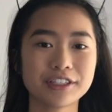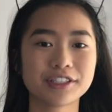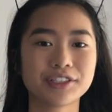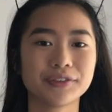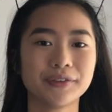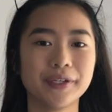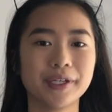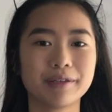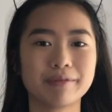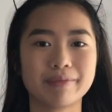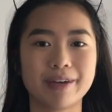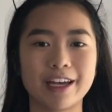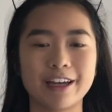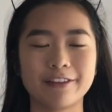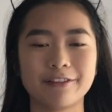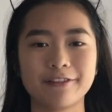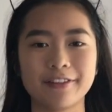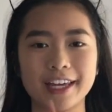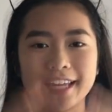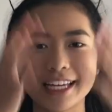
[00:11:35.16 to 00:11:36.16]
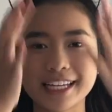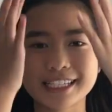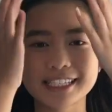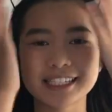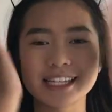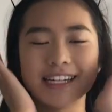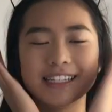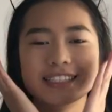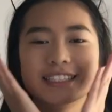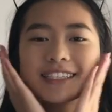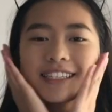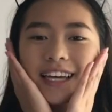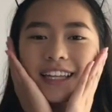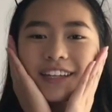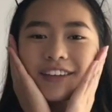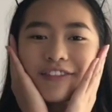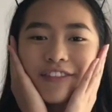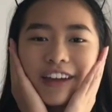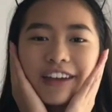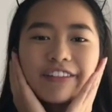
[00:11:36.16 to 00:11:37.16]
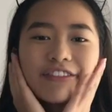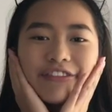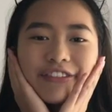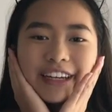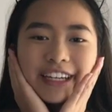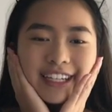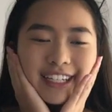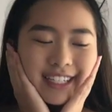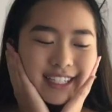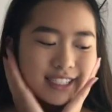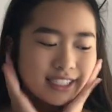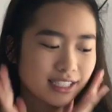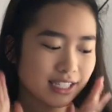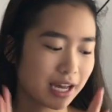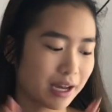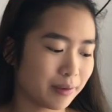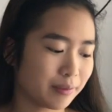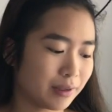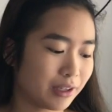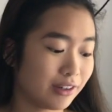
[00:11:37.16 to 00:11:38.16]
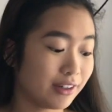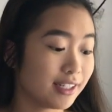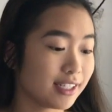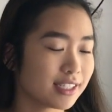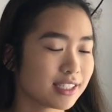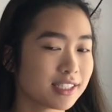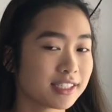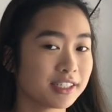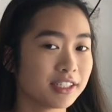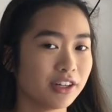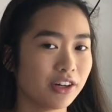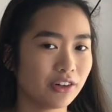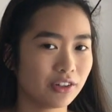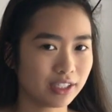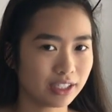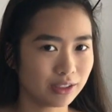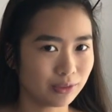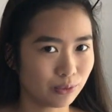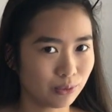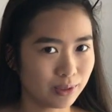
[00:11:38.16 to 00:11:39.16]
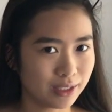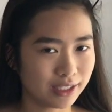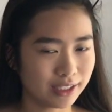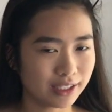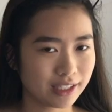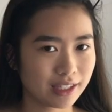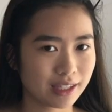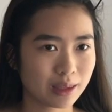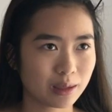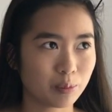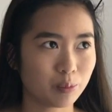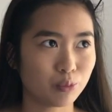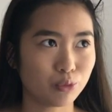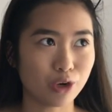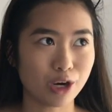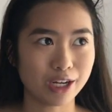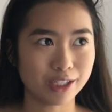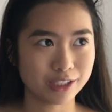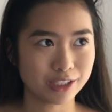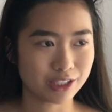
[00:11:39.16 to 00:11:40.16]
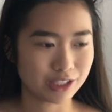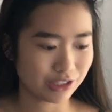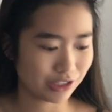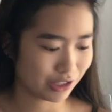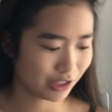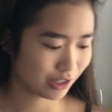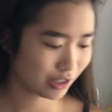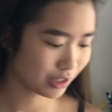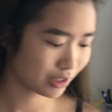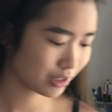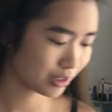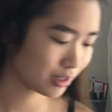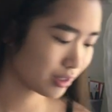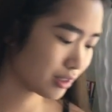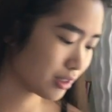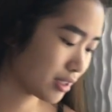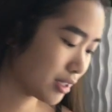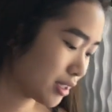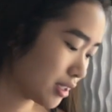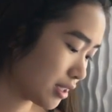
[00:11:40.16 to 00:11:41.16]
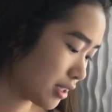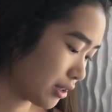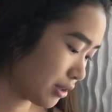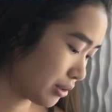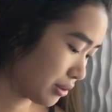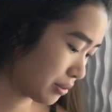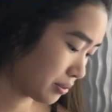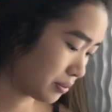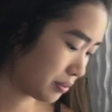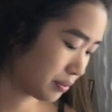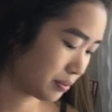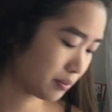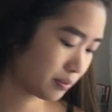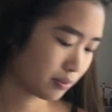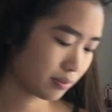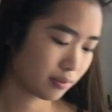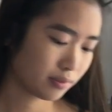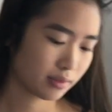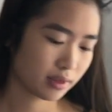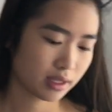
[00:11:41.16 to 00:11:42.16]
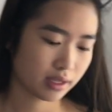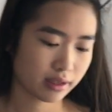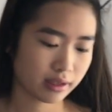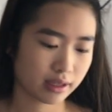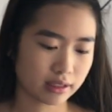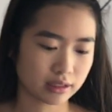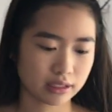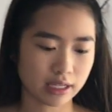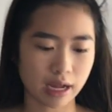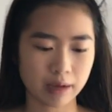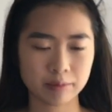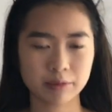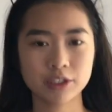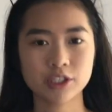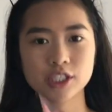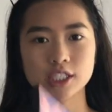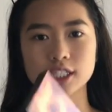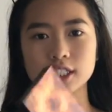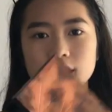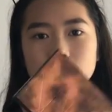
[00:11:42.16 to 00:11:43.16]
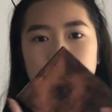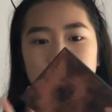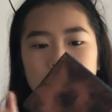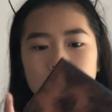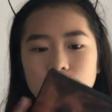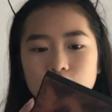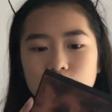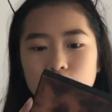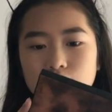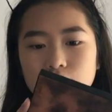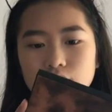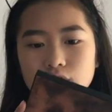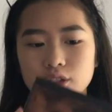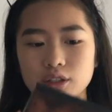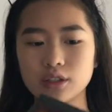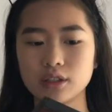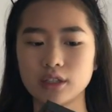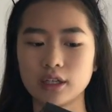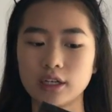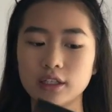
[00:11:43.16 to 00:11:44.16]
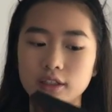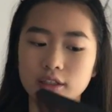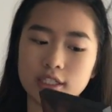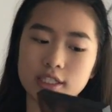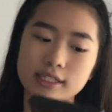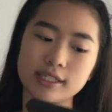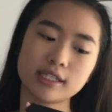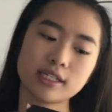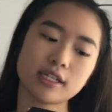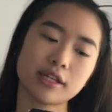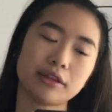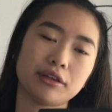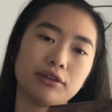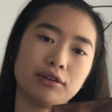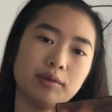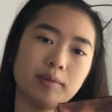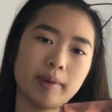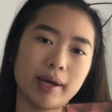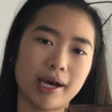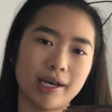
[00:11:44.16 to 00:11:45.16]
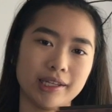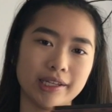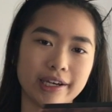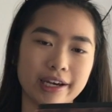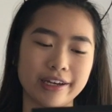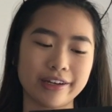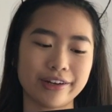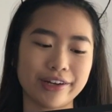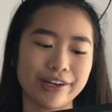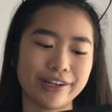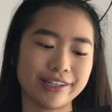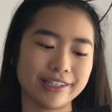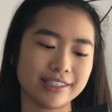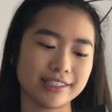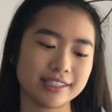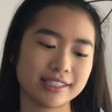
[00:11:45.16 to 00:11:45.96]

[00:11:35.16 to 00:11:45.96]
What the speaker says: doing my face and setting my face, I'm going to go in with bronzer. So I'm using this is a new palette I got.